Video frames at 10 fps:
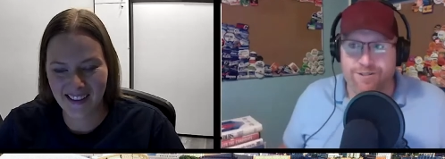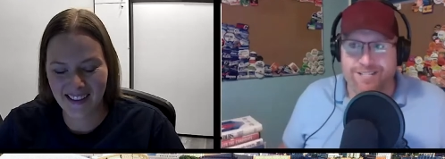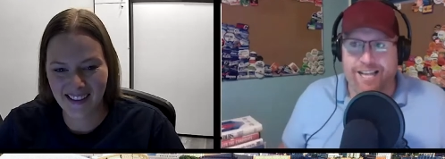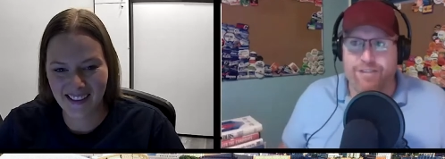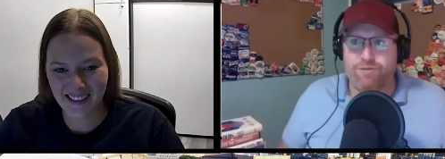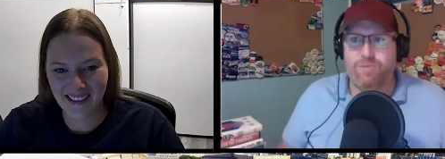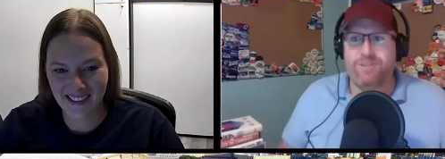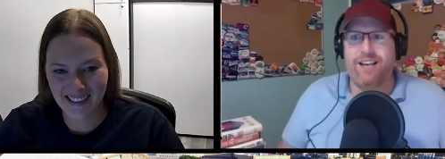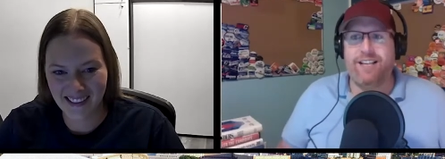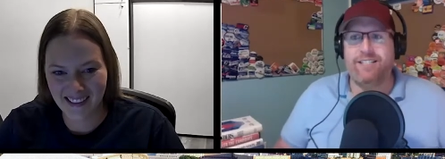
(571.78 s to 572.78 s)
Speaker 1: classroom
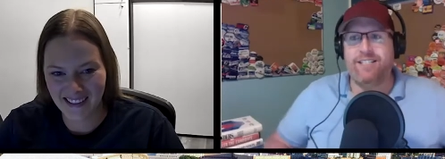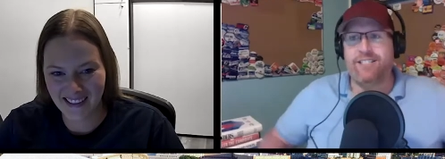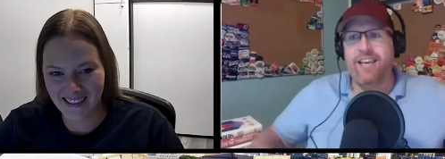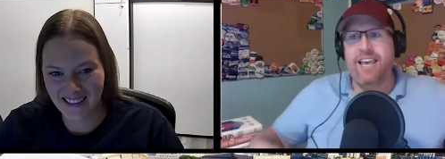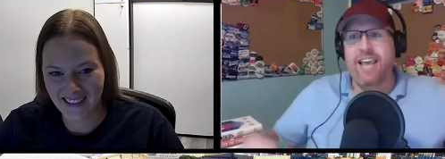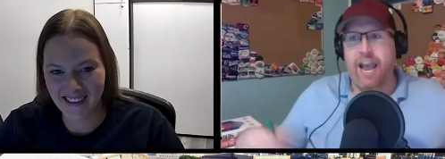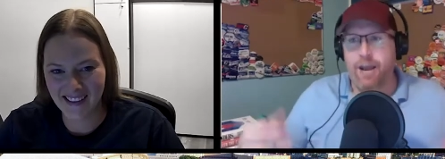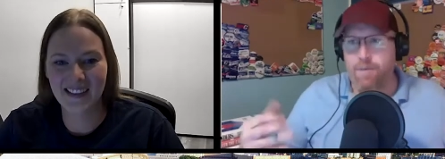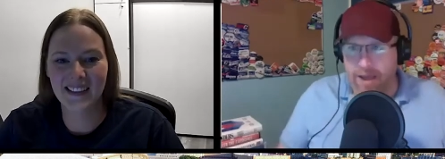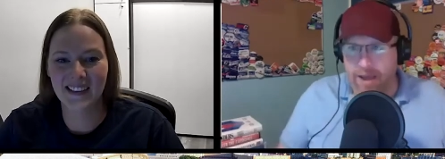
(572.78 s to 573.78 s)
sizes
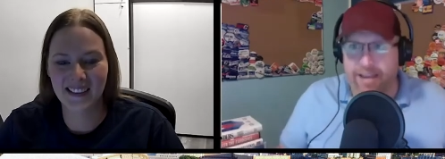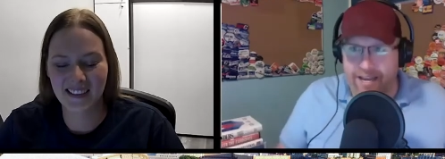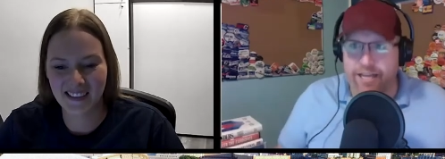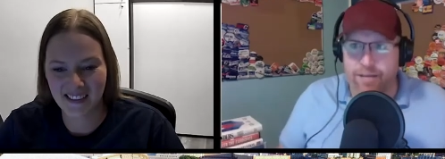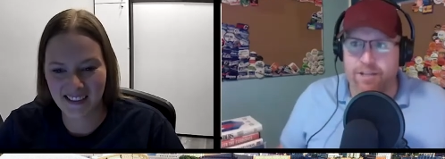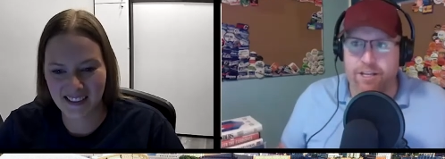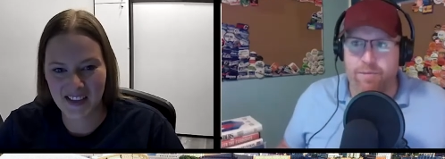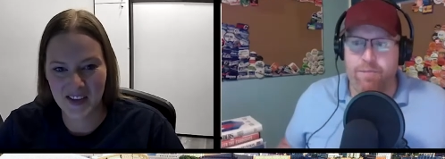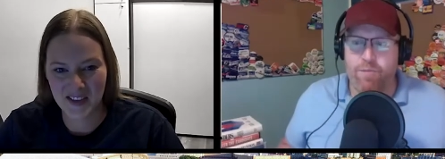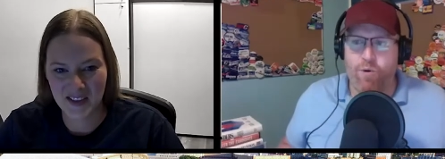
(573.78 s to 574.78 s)
and making them a little
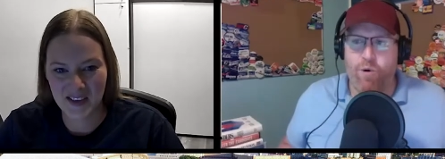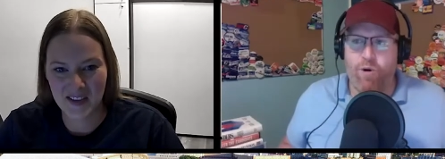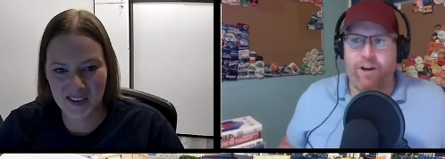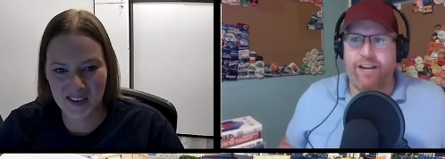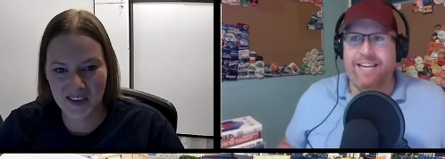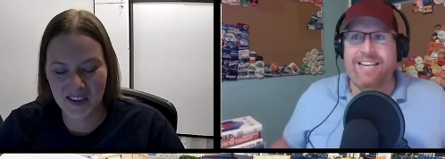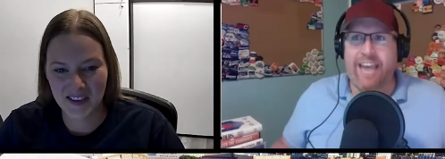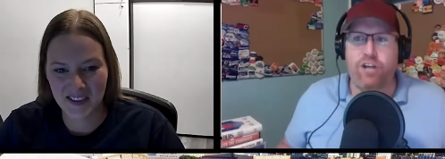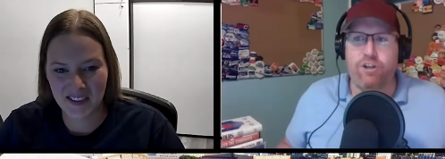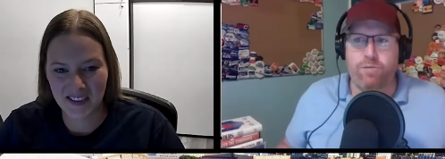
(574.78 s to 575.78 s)
bit more
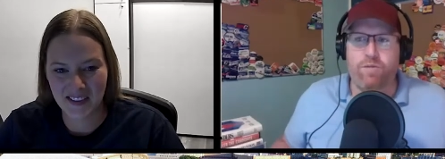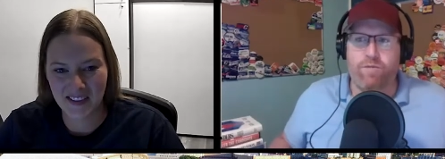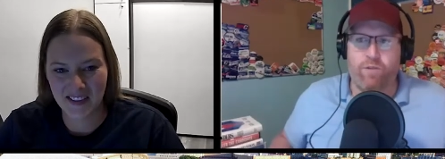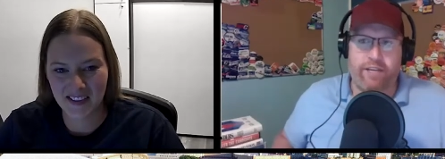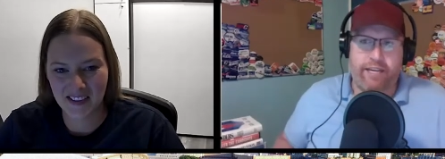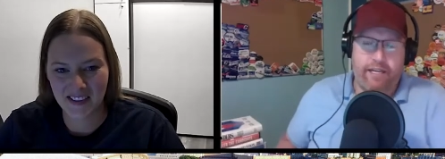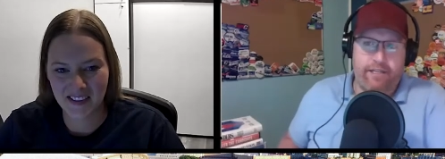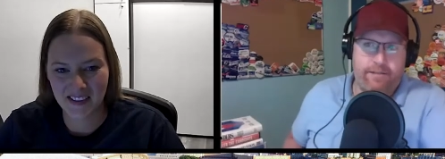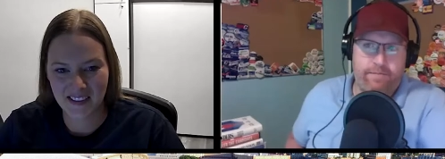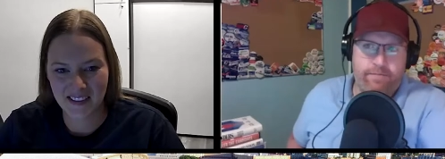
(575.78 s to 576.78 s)
engageable for the
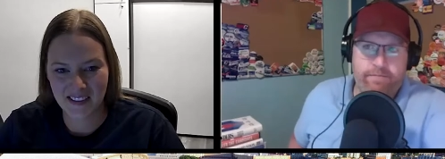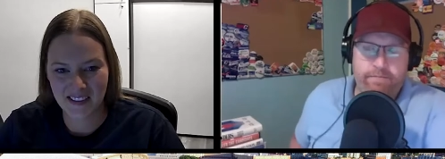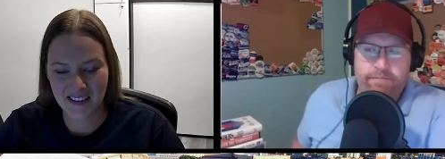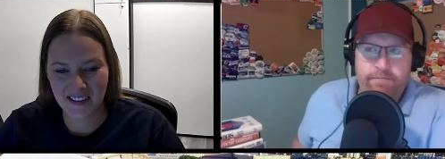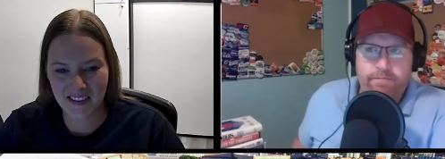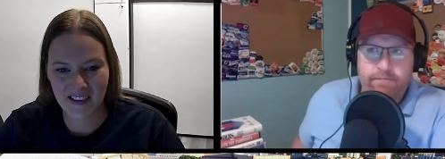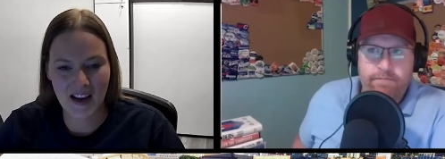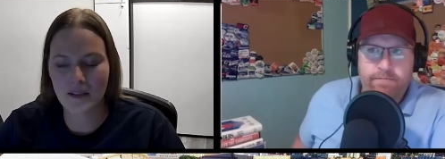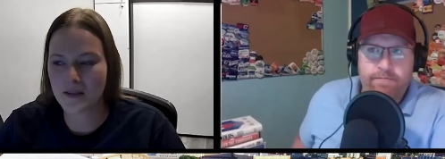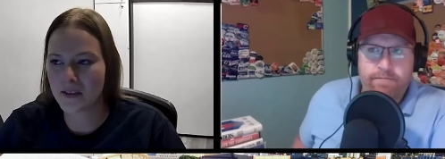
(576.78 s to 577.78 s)
kids?
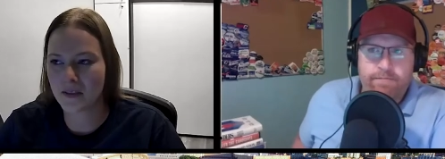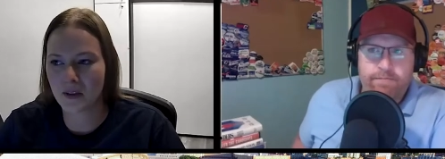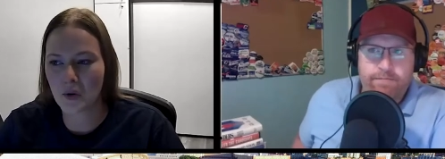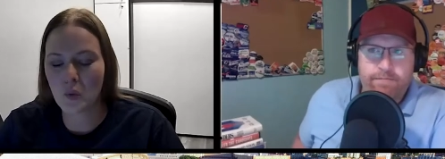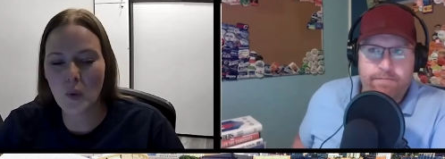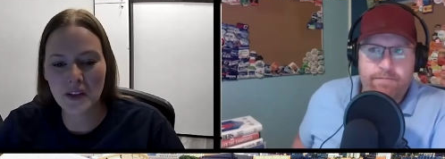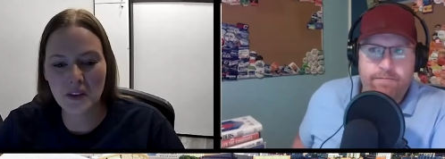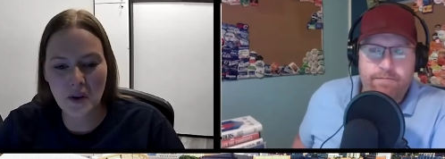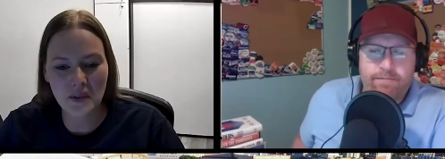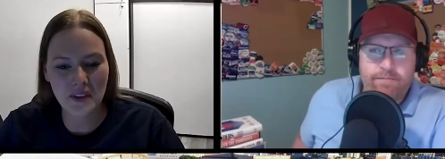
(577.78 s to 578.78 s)
Speaker 2: Absolutely. We
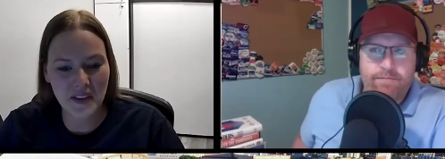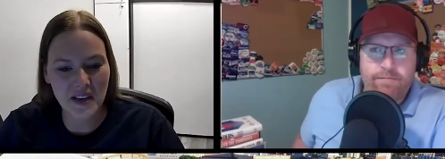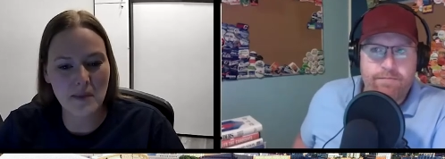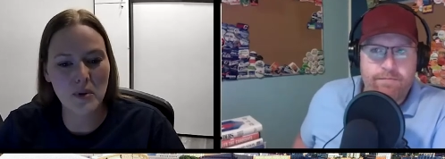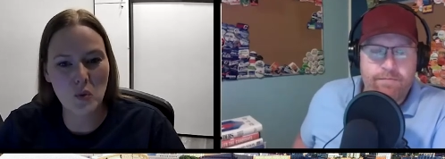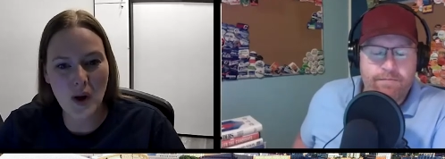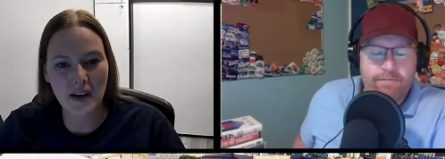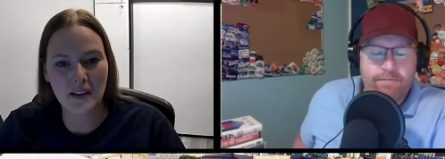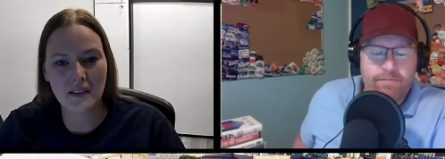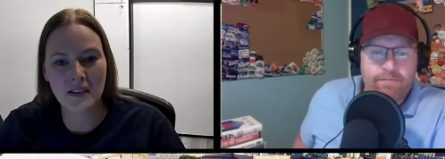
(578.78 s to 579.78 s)
know that the number
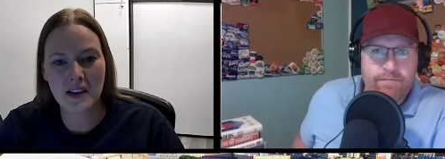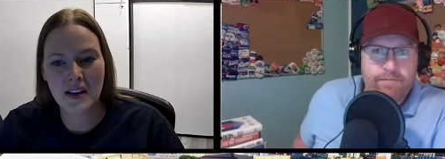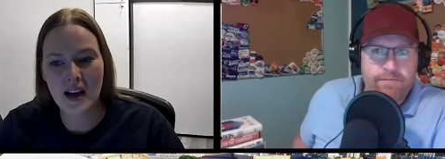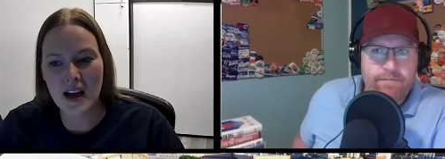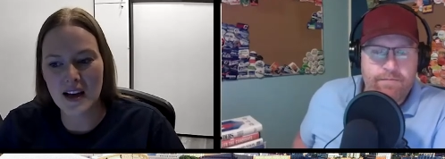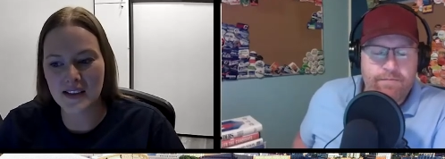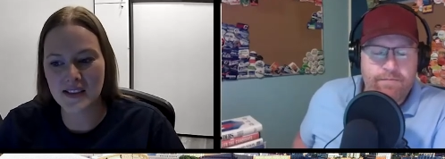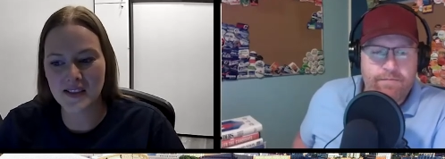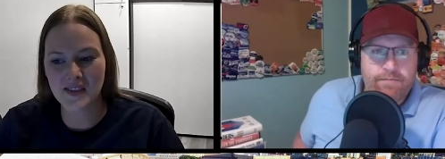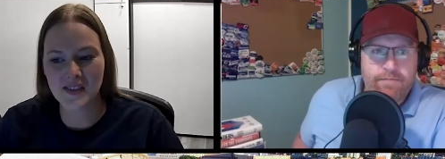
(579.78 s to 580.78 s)
one uh,
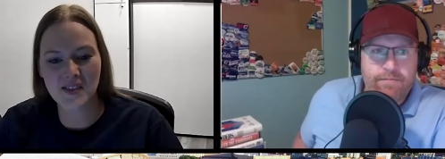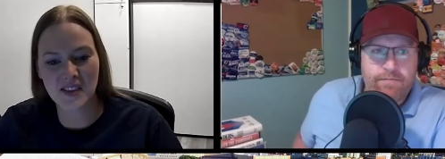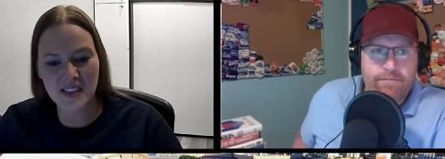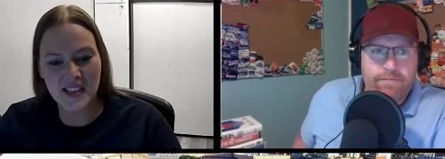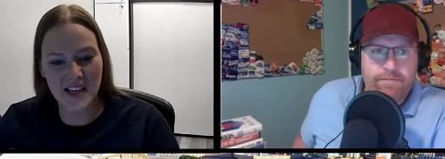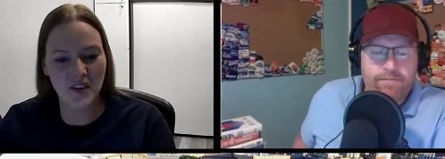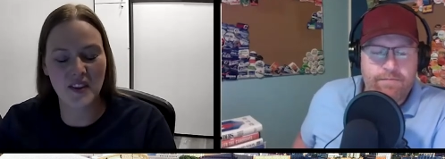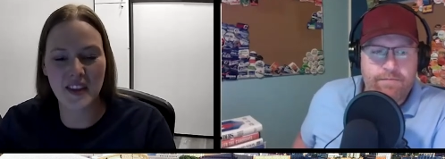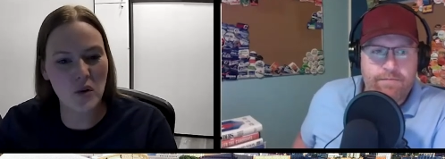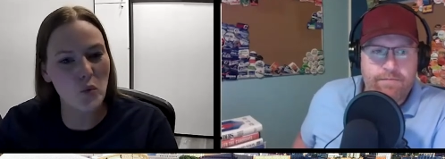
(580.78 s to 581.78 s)
successful
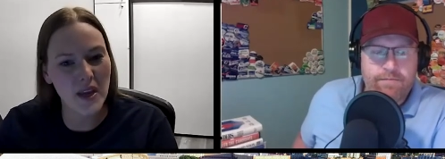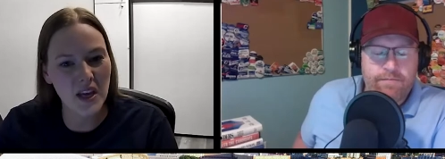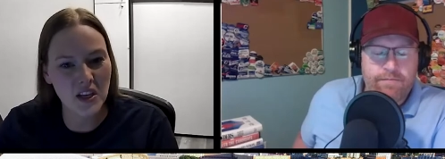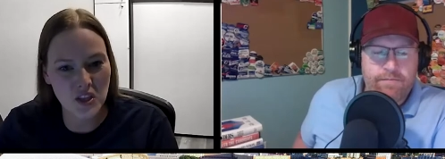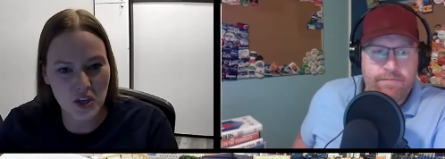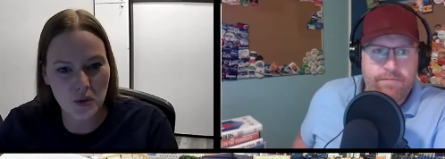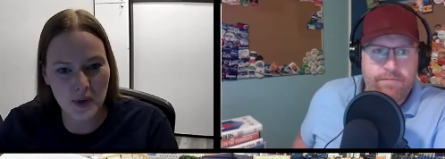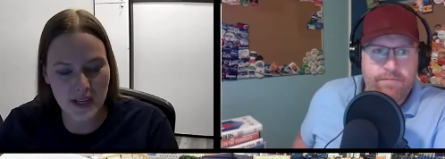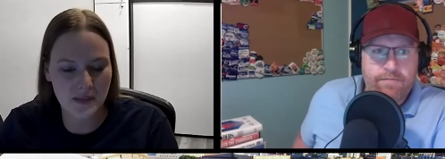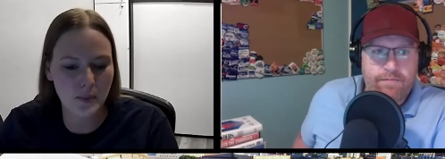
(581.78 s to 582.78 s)
thing that we can
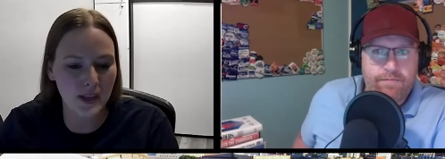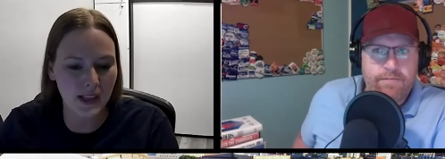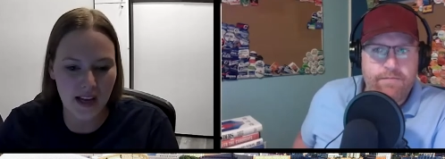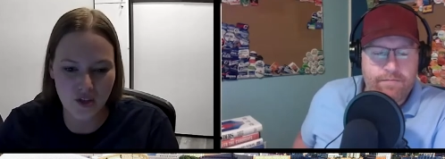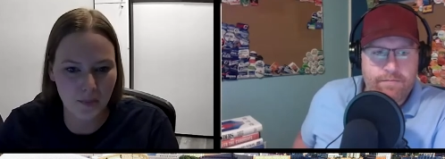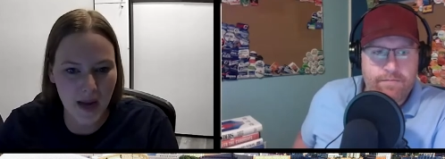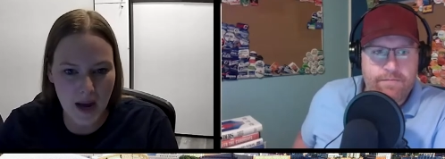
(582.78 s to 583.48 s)
do is put classroom